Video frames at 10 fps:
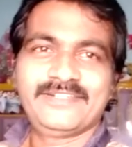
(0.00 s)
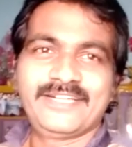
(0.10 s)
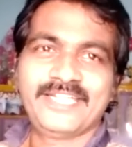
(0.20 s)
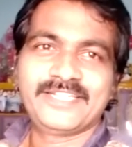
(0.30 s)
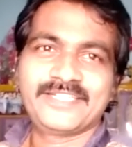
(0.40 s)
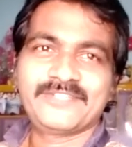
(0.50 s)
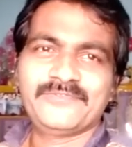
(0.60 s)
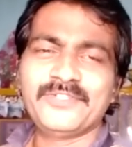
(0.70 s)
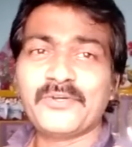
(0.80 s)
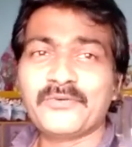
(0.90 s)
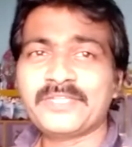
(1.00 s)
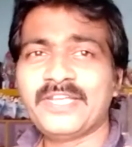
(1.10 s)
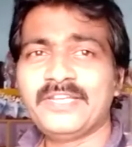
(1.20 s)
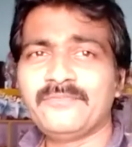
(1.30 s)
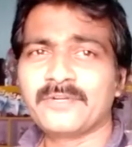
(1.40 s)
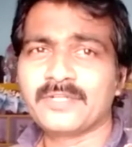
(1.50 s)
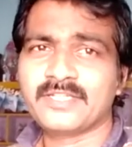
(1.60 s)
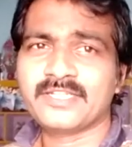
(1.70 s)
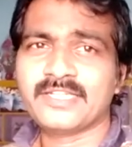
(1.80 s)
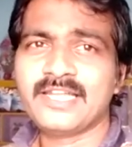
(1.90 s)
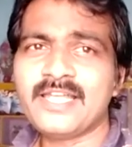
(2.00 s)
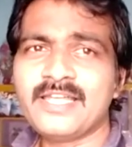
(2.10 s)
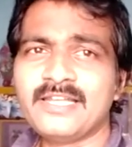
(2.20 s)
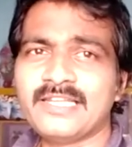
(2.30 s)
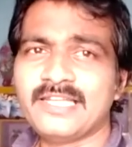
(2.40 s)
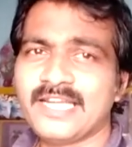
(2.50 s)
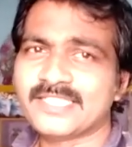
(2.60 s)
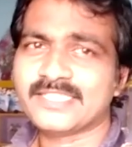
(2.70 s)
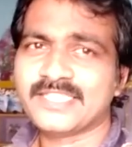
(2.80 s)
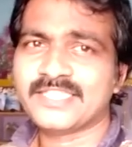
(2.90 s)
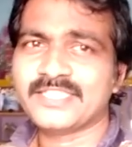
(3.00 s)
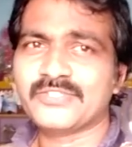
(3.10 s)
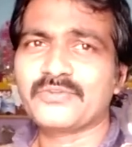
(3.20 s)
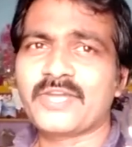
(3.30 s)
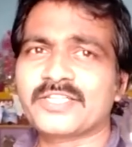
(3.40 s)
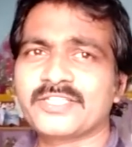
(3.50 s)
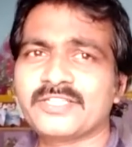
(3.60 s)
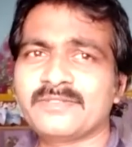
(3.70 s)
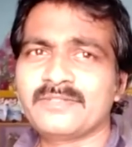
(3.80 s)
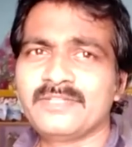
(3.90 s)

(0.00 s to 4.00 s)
Right, without any further delay, let's get into action.